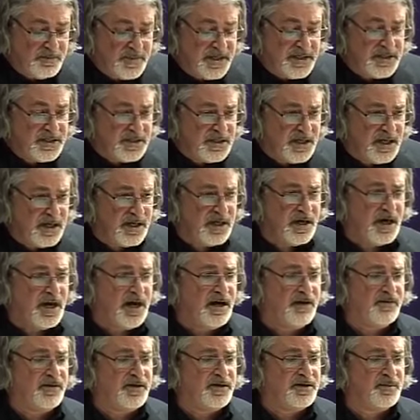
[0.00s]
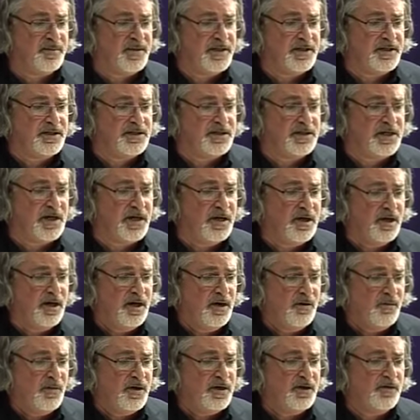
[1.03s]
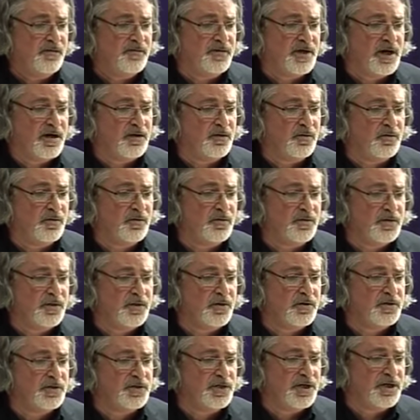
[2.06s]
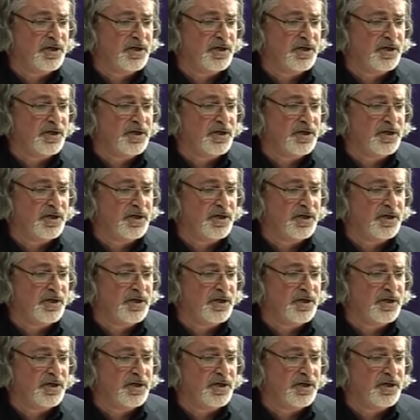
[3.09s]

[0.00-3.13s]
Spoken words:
missing heritability, when you've done all your